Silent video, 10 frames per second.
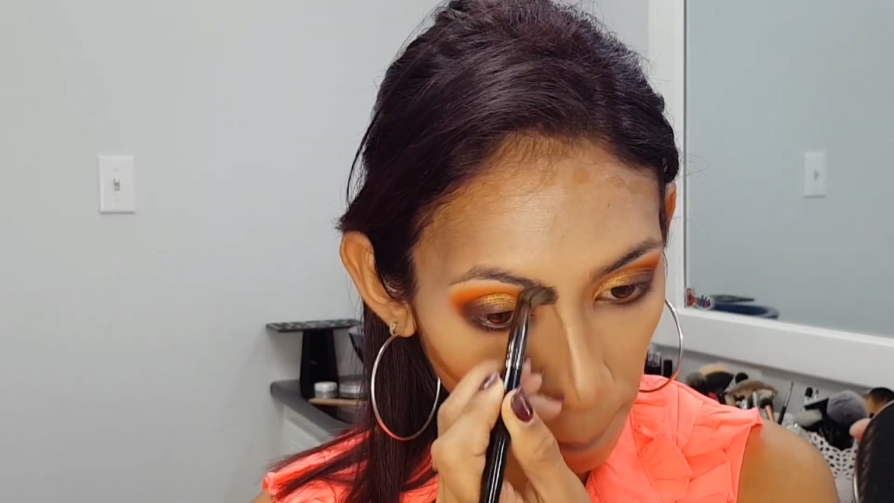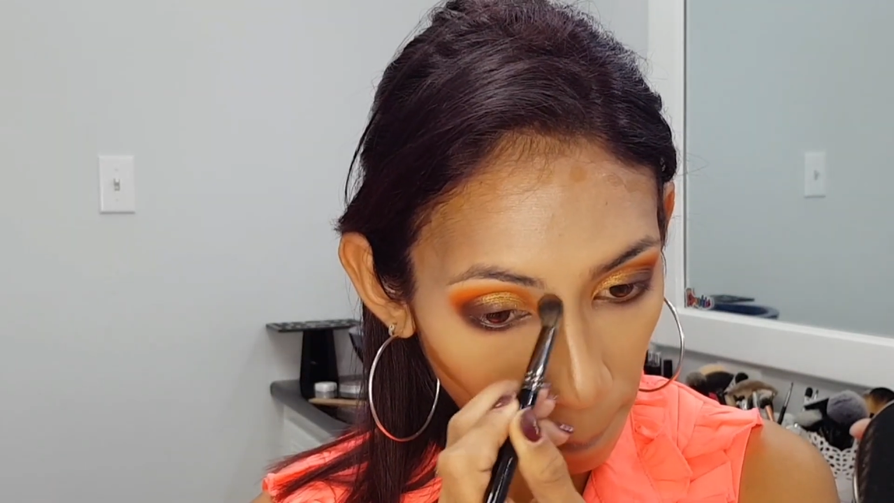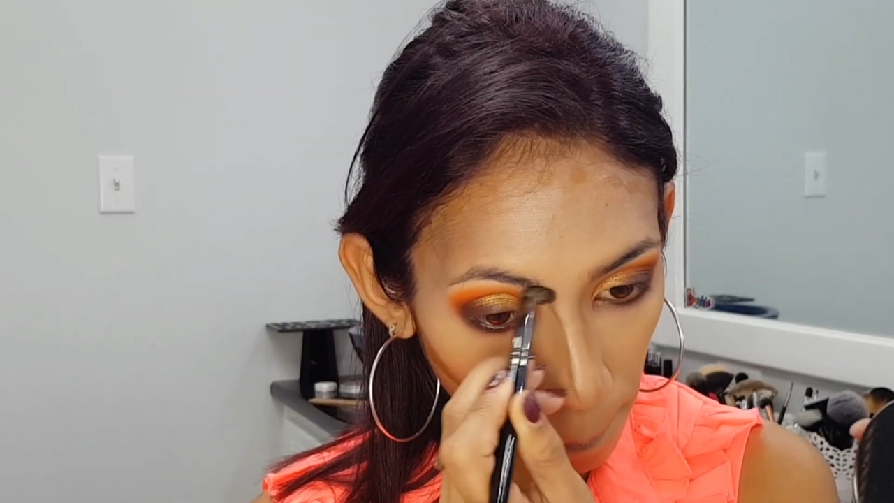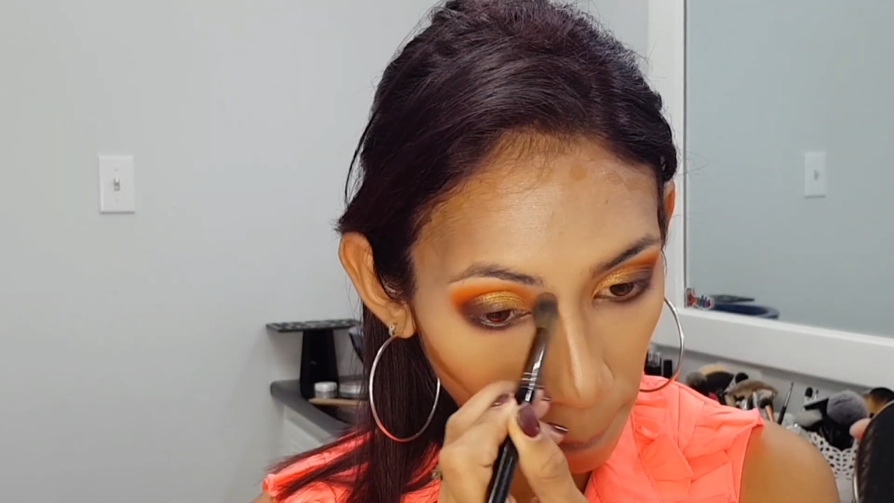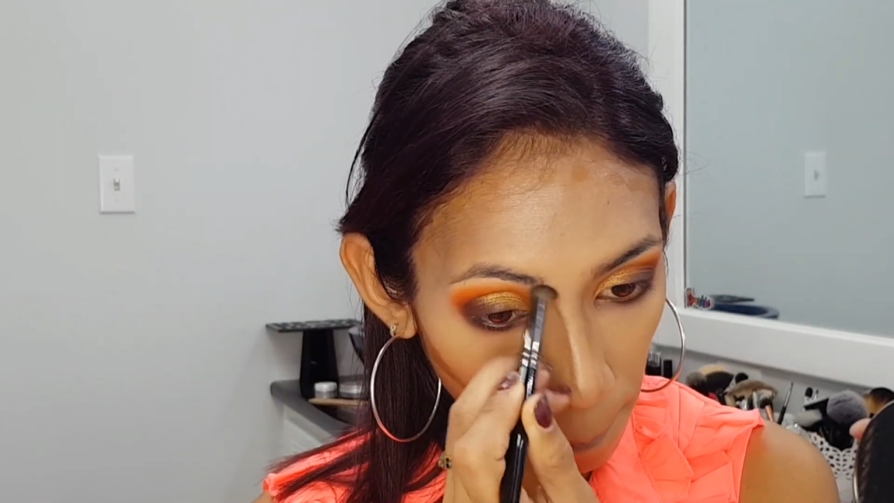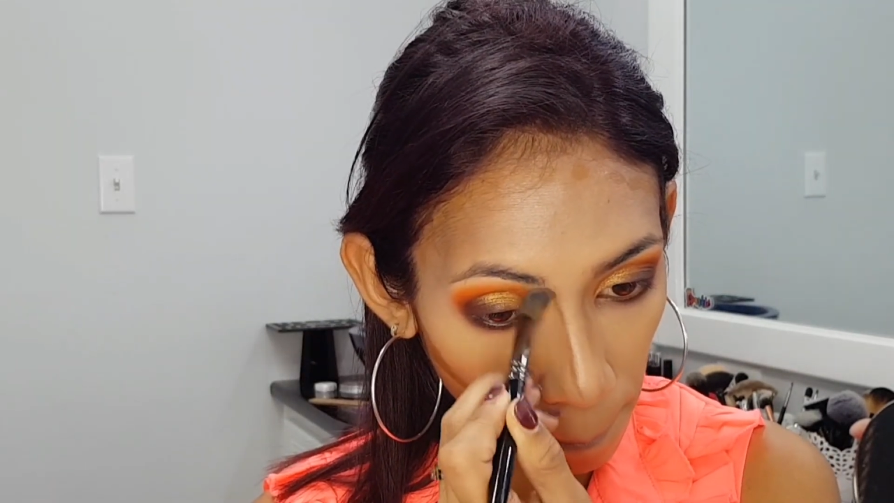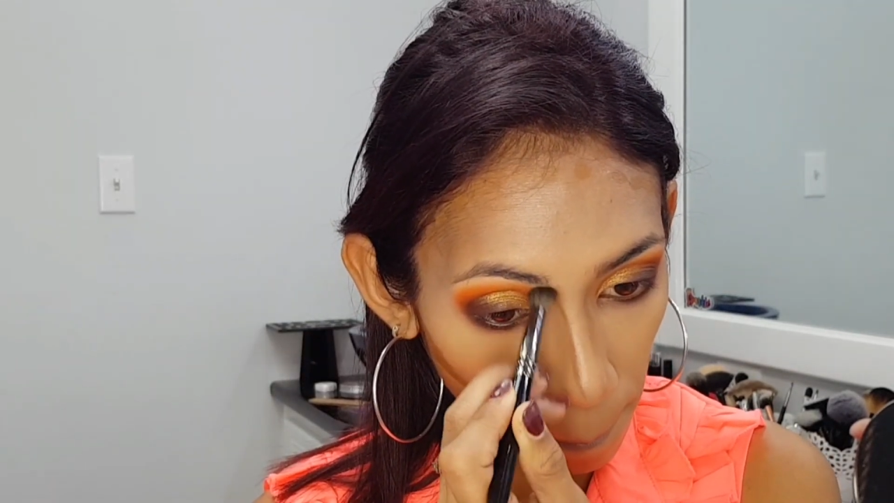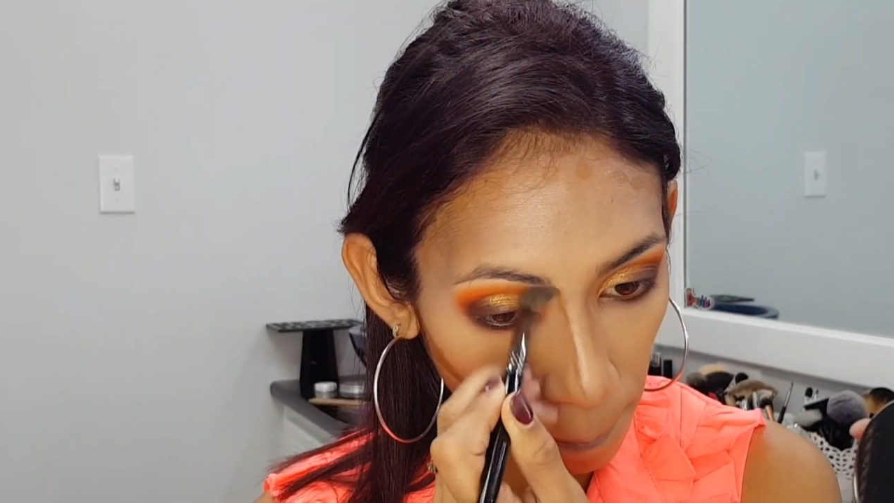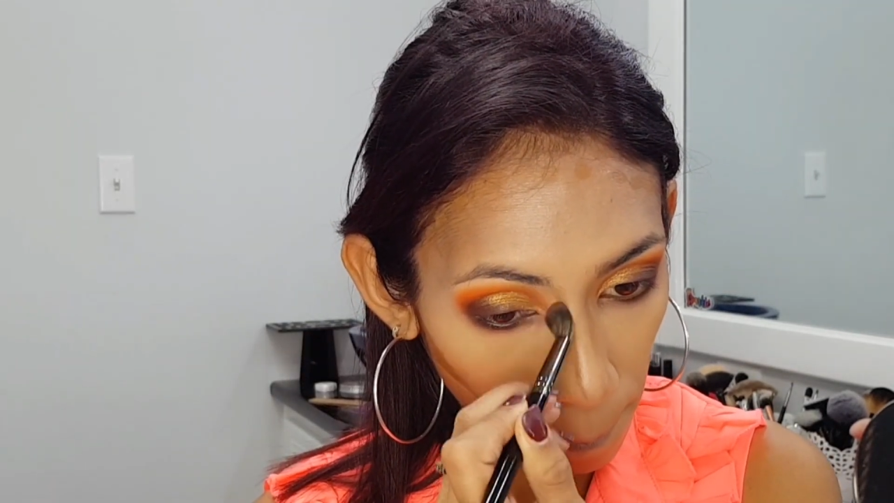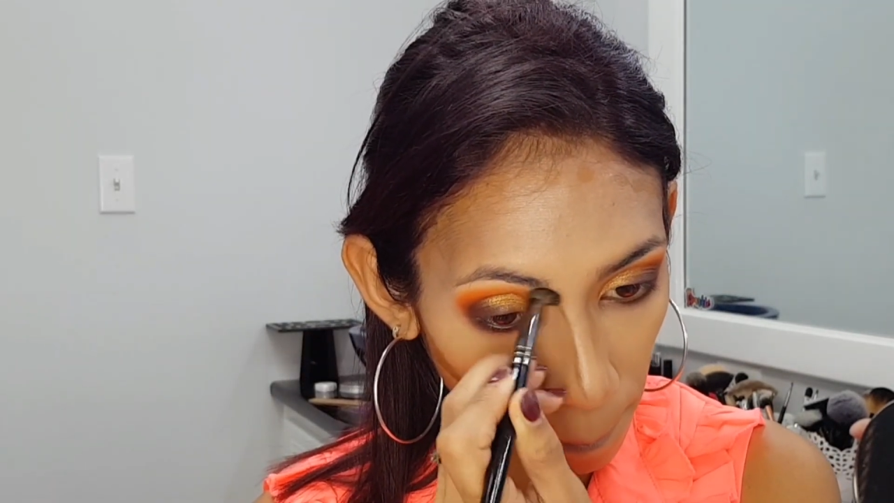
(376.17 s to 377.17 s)
as you can
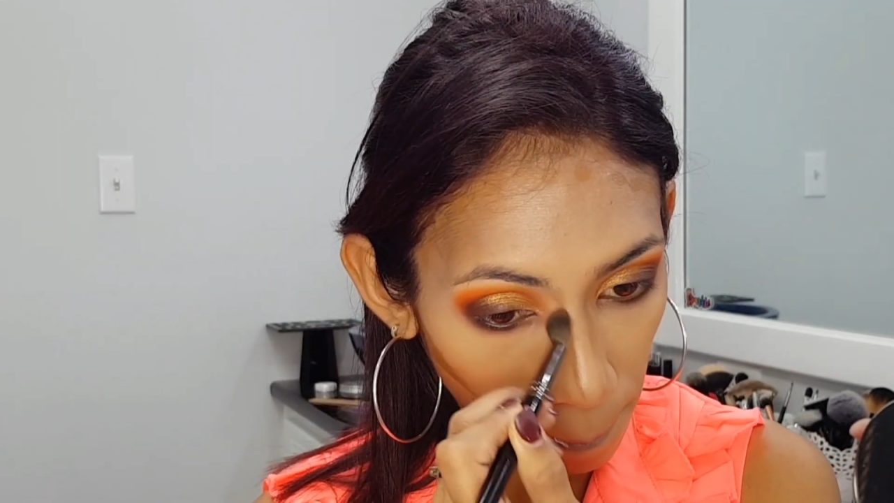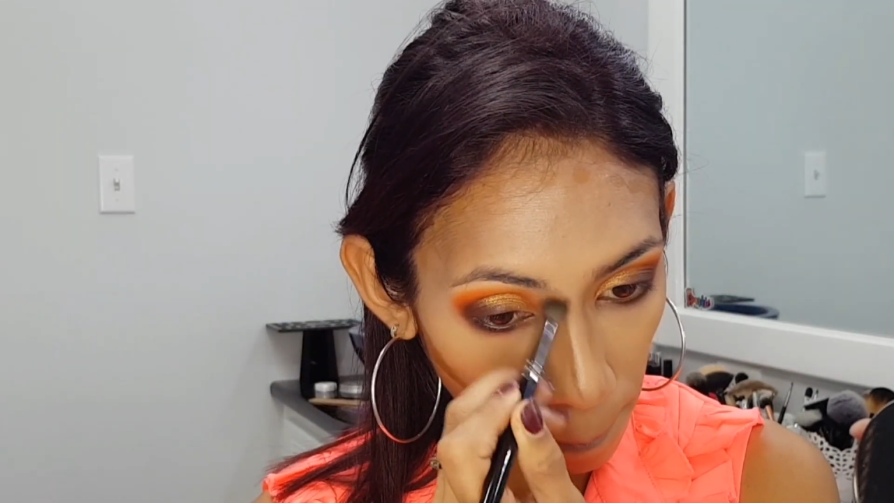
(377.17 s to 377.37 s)
see, there's a